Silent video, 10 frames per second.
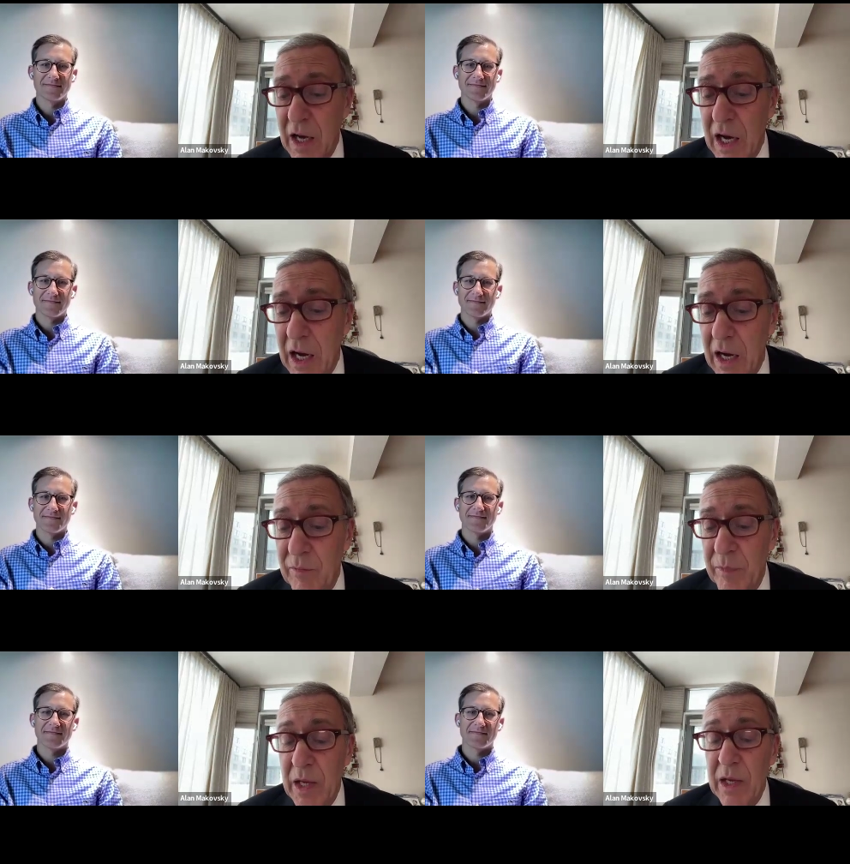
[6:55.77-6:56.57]

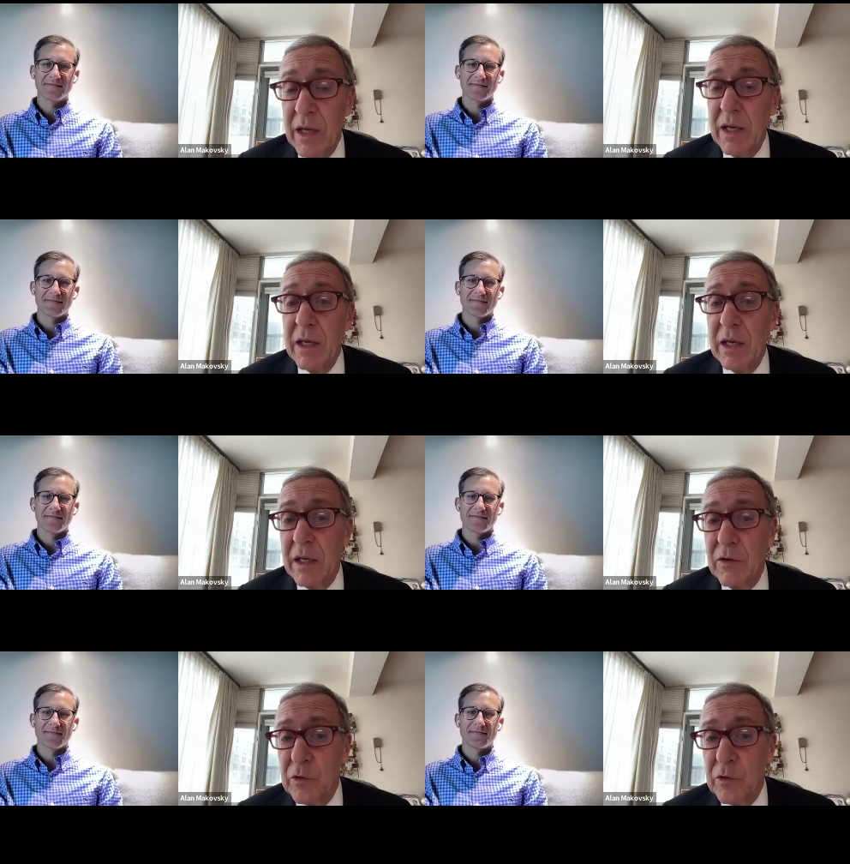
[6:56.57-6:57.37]
Speaker 1: Um,
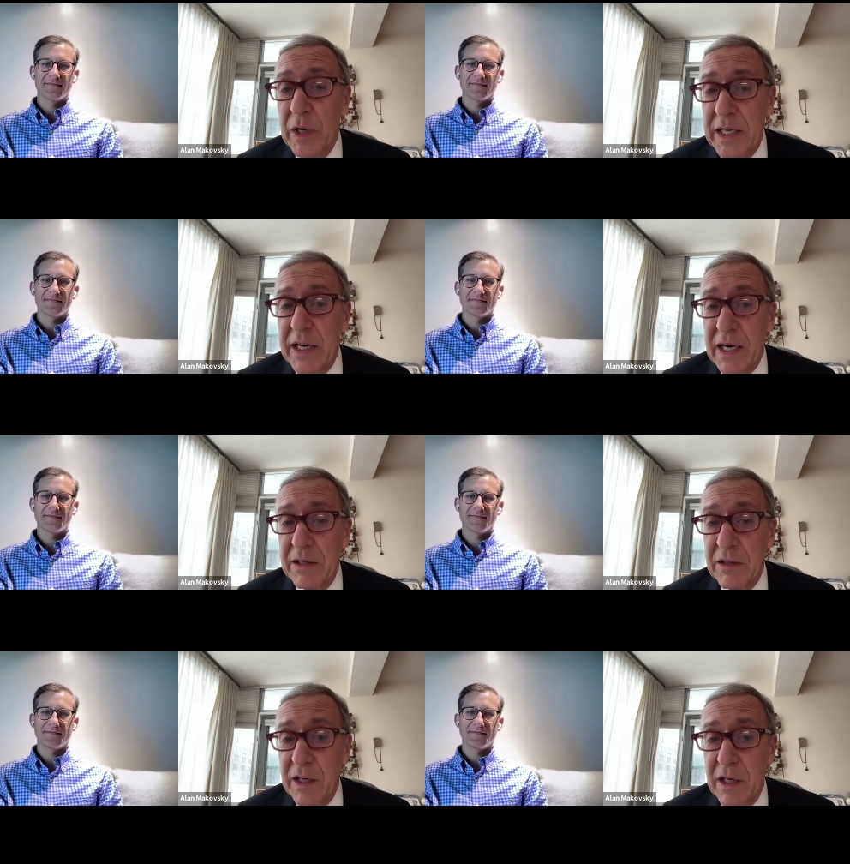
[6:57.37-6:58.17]
in
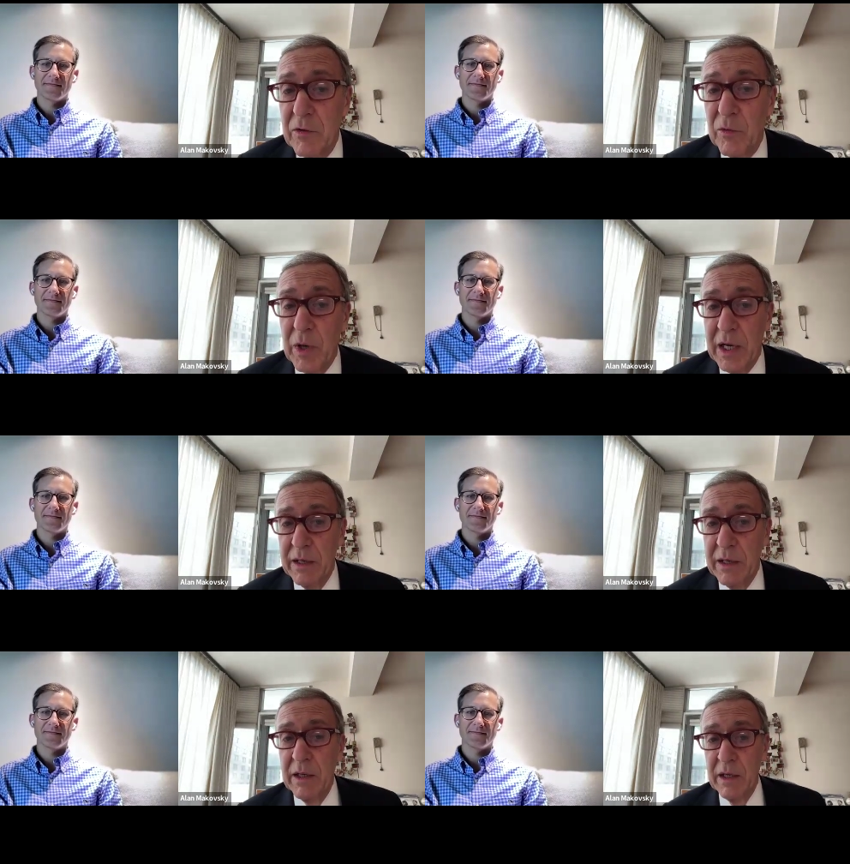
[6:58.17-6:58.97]
2019,
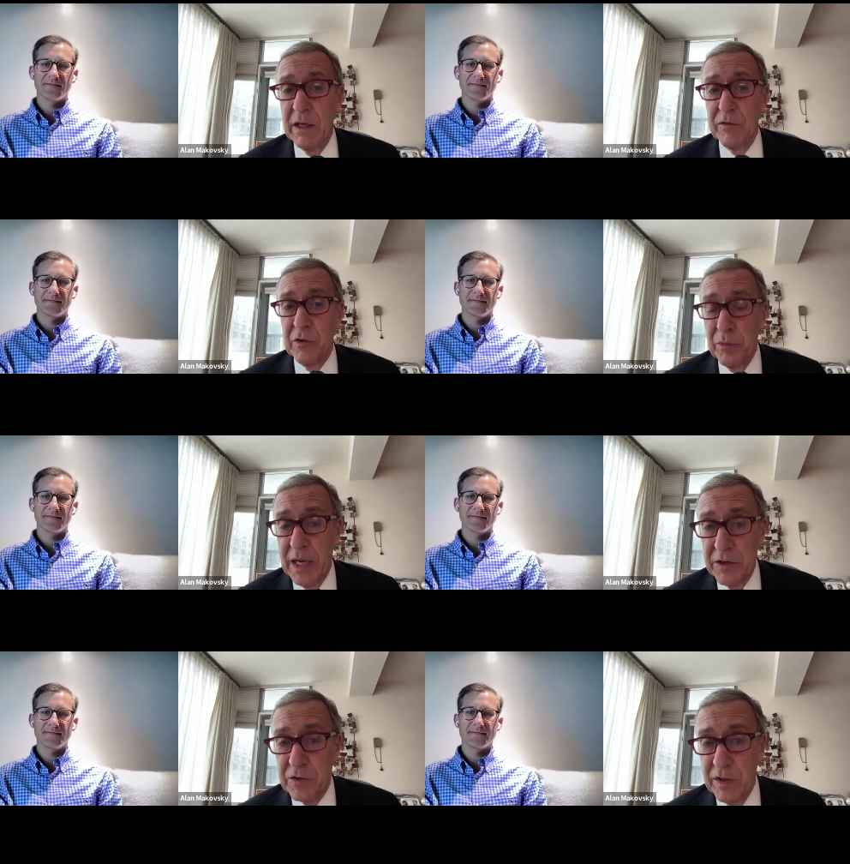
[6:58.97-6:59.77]
when, as you
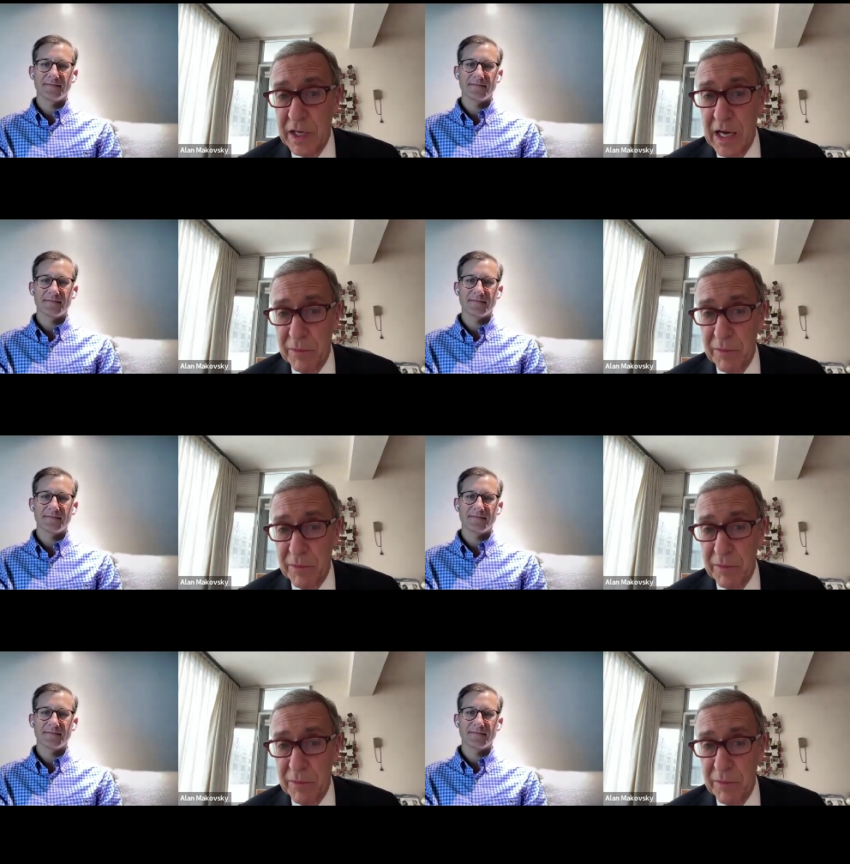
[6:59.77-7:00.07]
mentioned, the